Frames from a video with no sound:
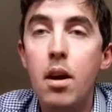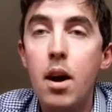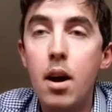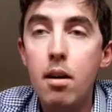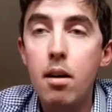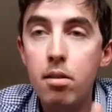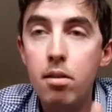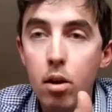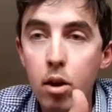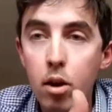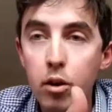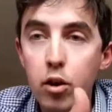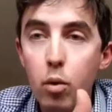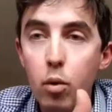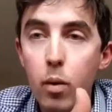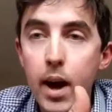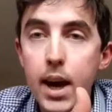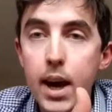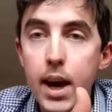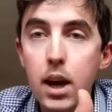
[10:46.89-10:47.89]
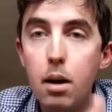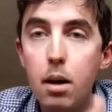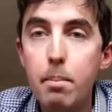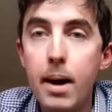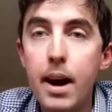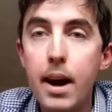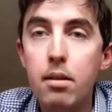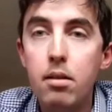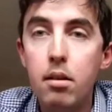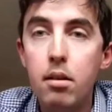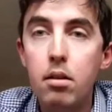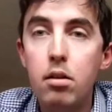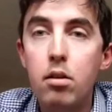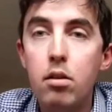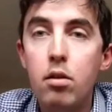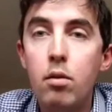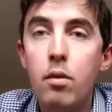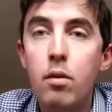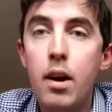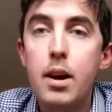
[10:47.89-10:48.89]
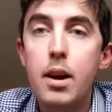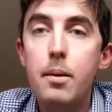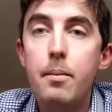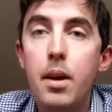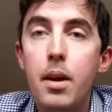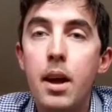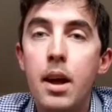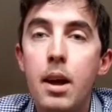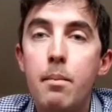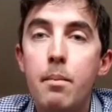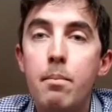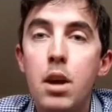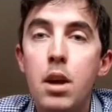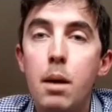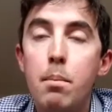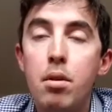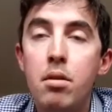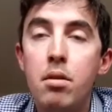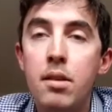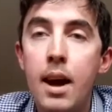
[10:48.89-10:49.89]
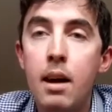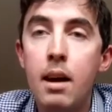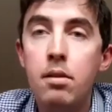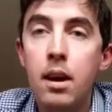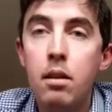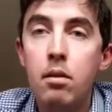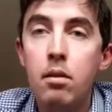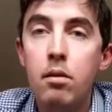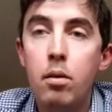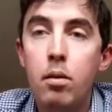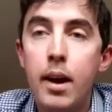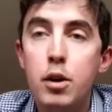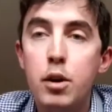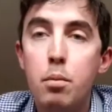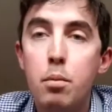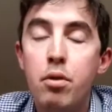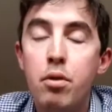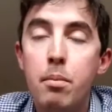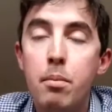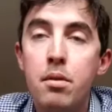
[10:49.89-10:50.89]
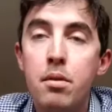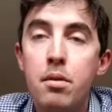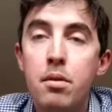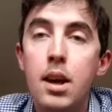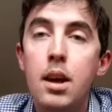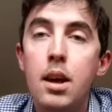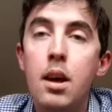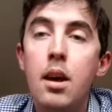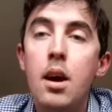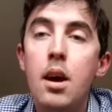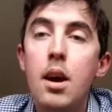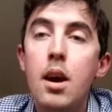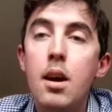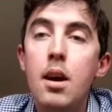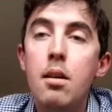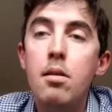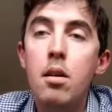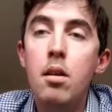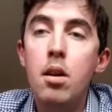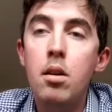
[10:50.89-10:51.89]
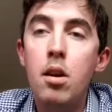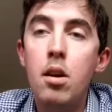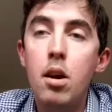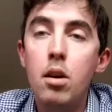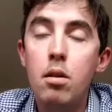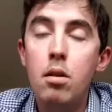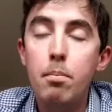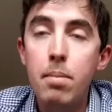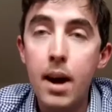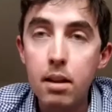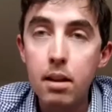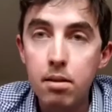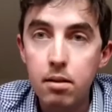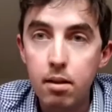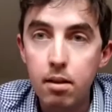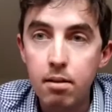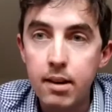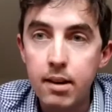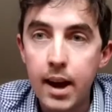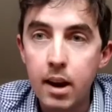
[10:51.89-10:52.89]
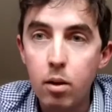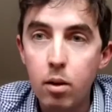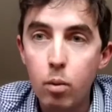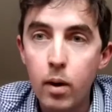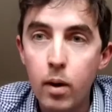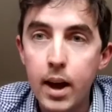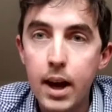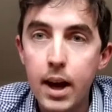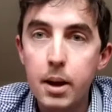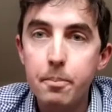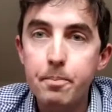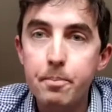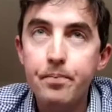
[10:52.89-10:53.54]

So along the way, you patent, right? Um, you protect the intellectual property so that no competitors get in the way.